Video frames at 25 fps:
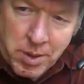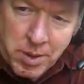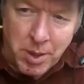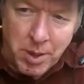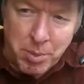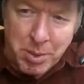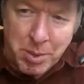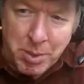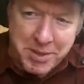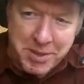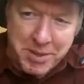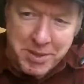
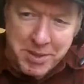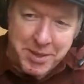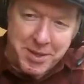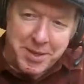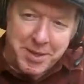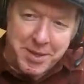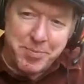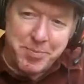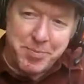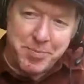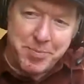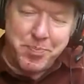Yeah, but
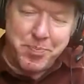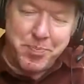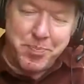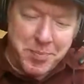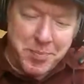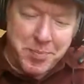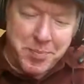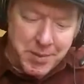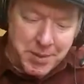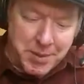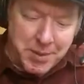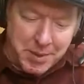
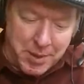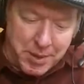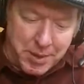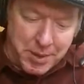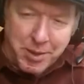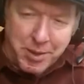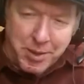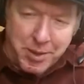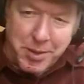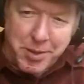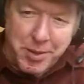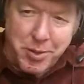
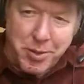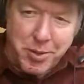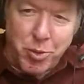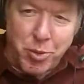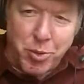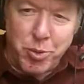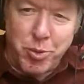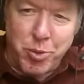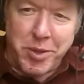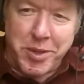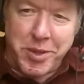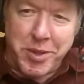you
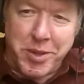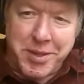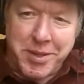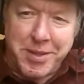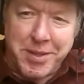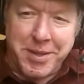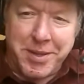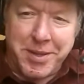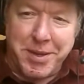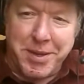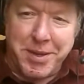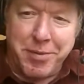couldn't
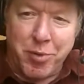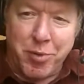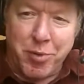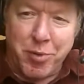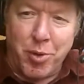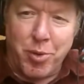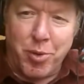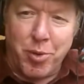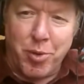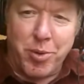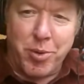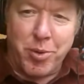
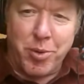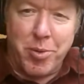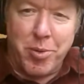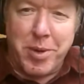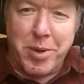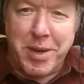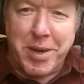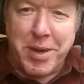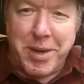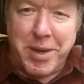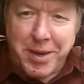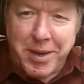follow
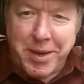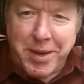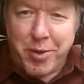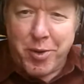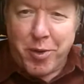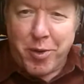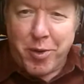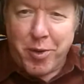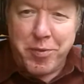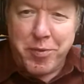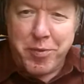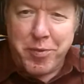our
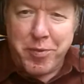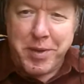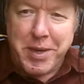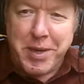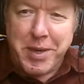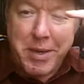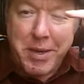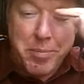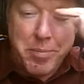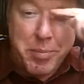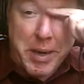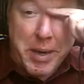
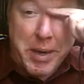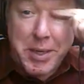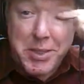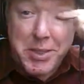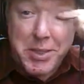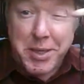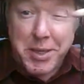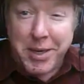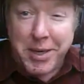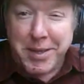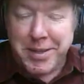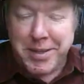coffee
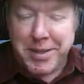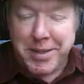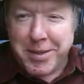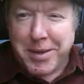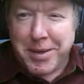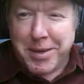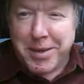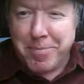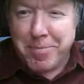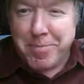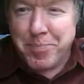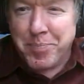breaks and
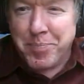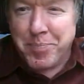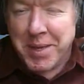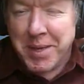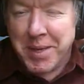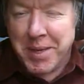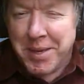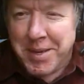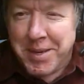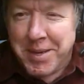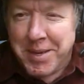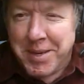
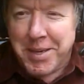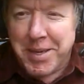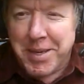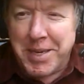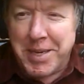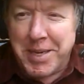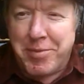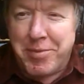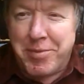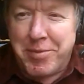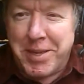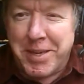
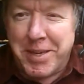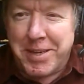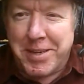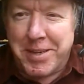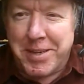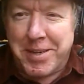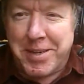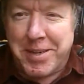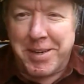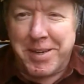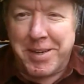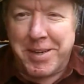evening
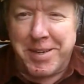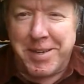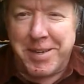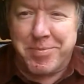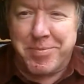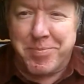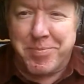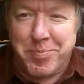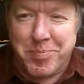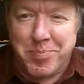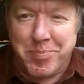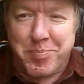
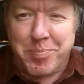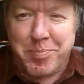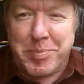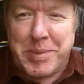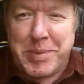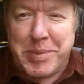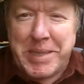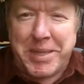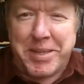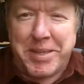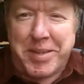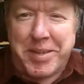
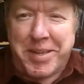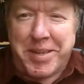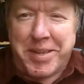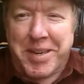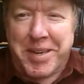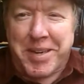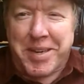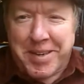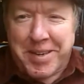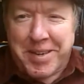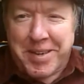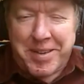beer
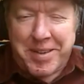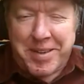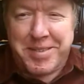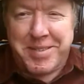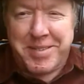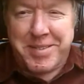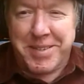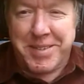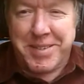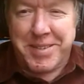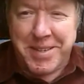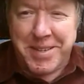drinking
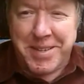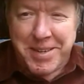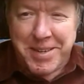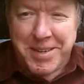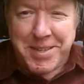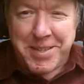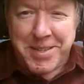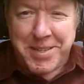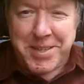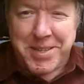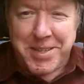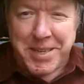and
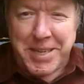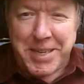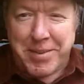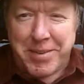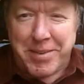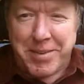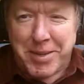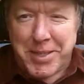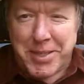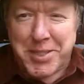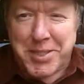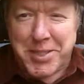even